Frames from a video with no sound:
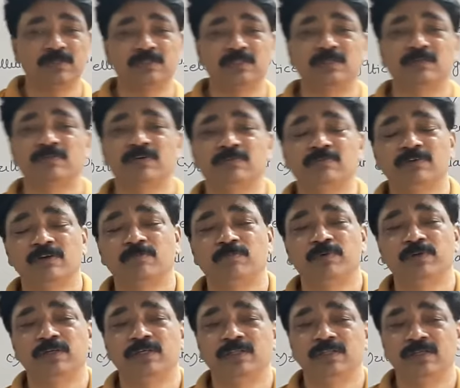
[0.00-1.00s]
that when we are
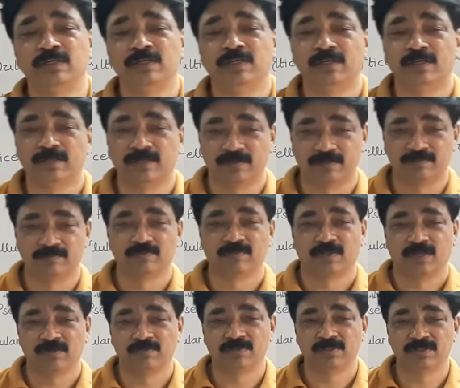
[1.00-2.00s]
breathing in,
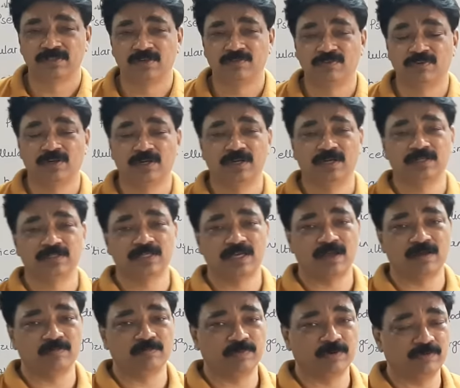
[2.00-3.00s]
I'm just giving an
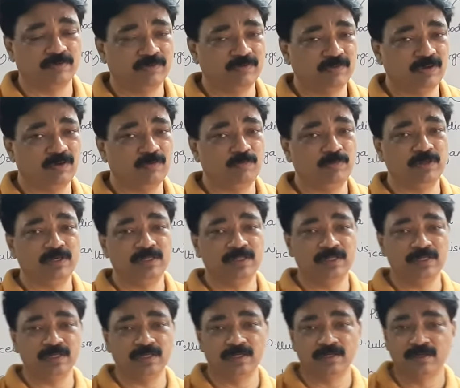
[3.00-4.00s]
example. When we are
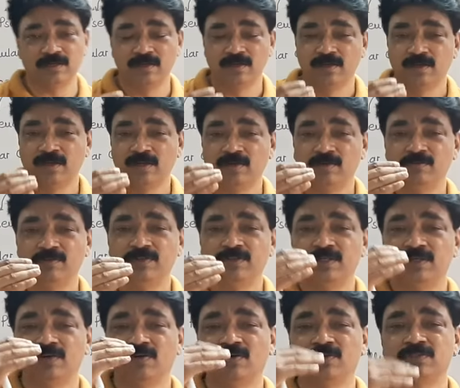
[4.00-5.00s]
breathing in, we
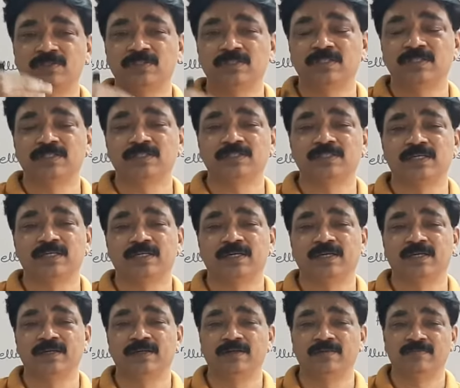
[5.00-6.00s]
think oxygen is
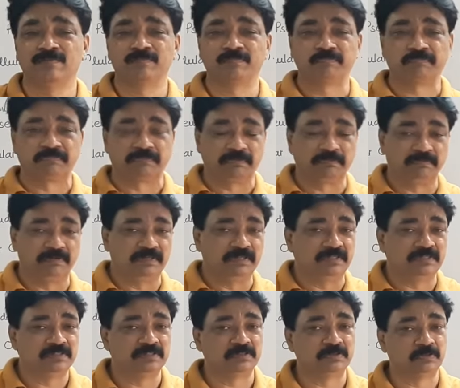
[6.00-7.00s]
taken in. Now where
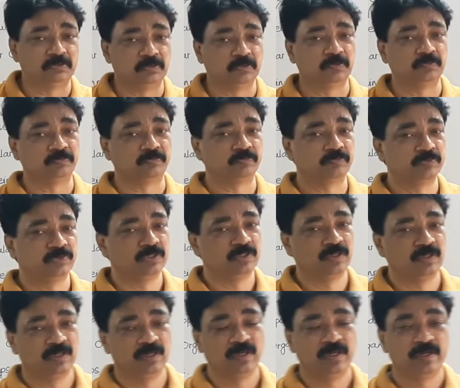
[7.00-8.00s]
does it go?
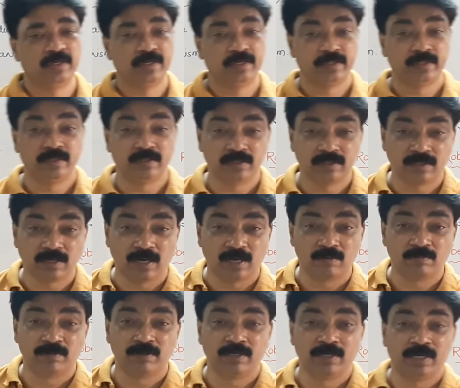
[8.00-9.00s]
Then the
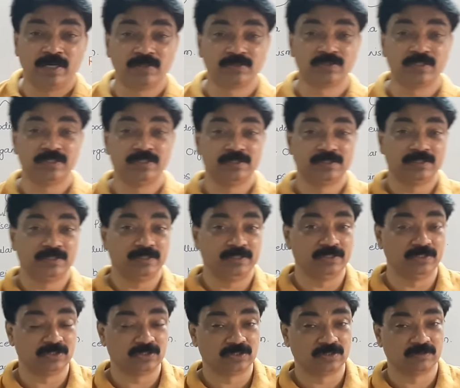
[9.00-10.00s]
carbon dioxide is
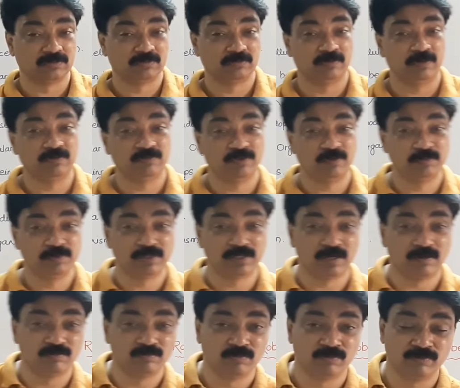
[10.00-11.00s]
released. Where
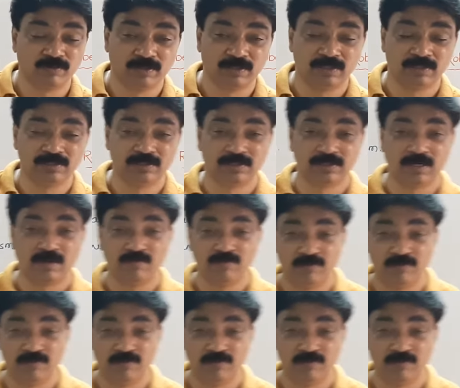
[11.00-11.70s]
does it come